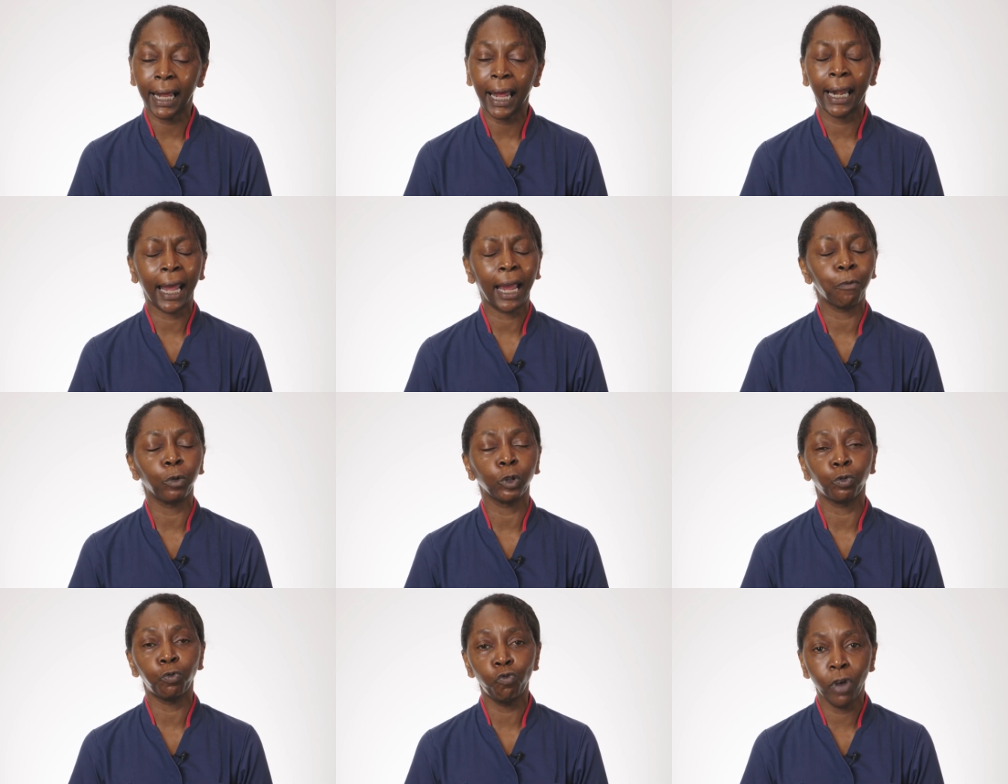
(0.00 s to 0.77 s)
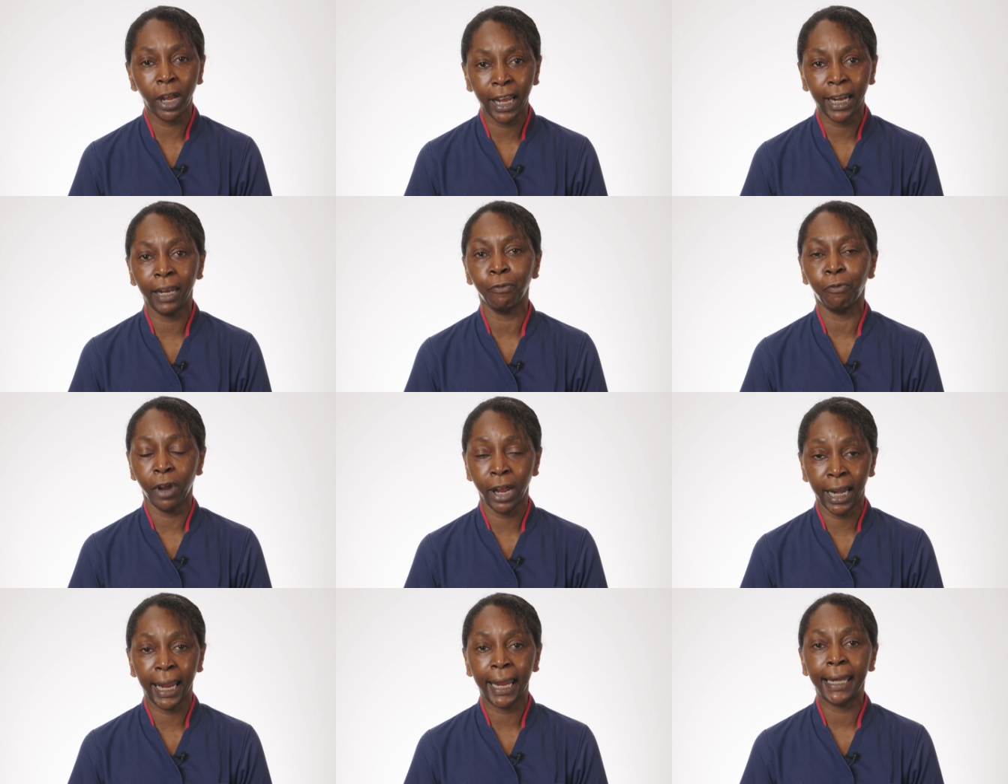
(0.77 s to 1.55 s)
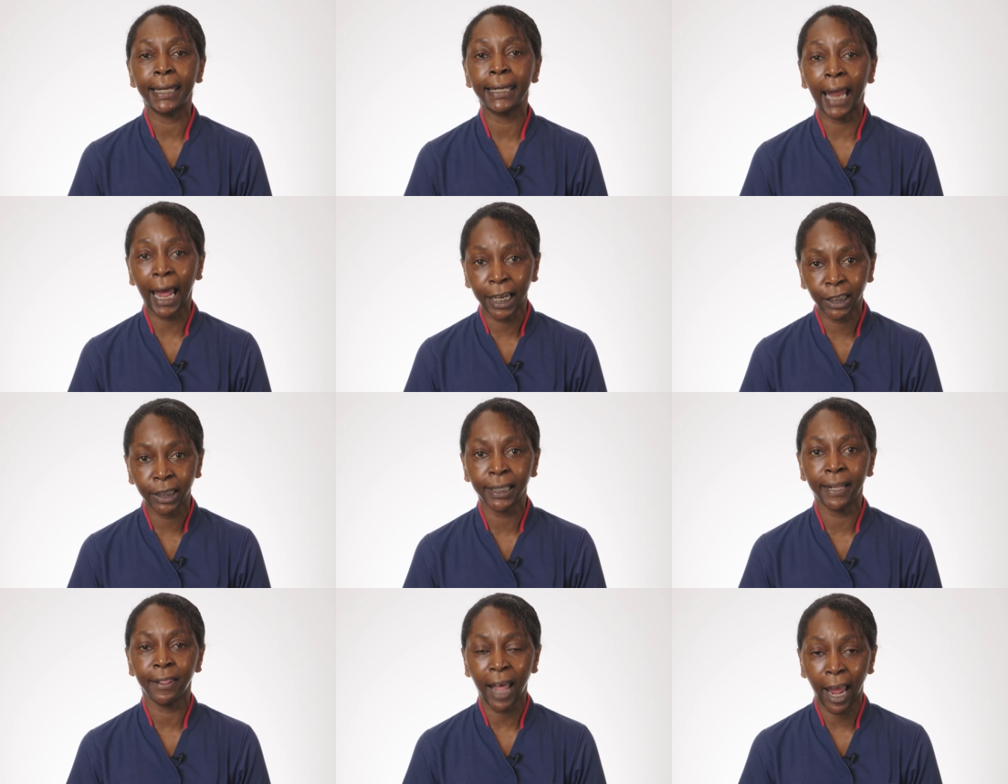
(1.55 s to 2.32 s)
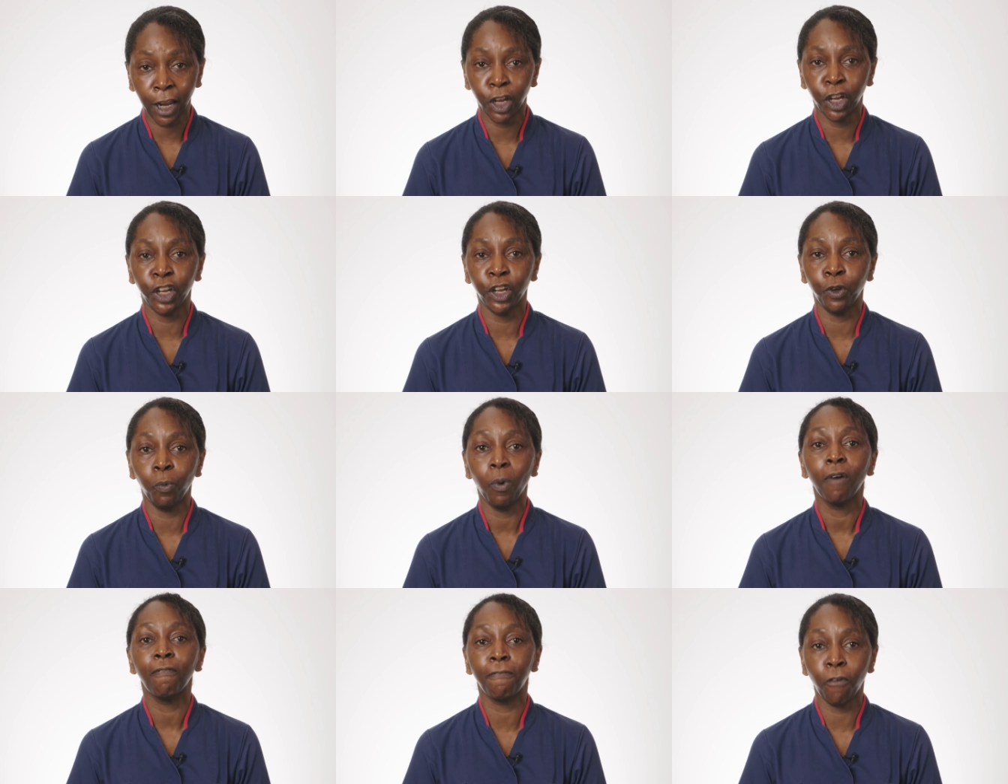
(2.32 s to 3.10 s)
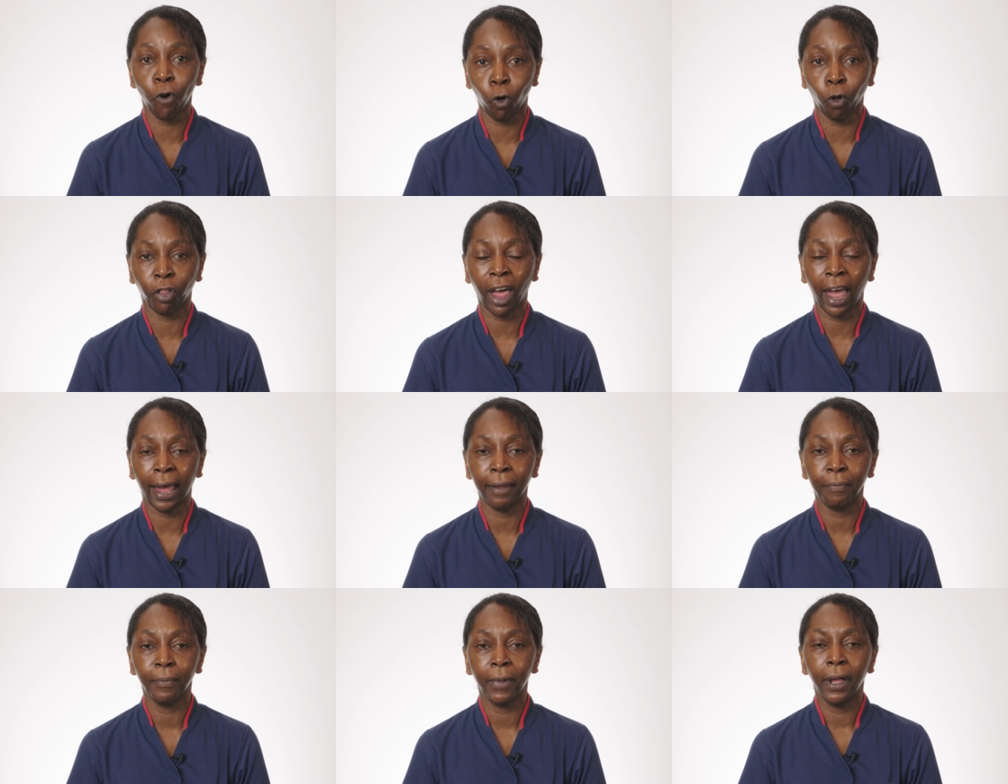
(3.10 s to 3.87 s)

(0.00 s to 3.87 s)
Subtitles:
And I would really, really like to thank you for that.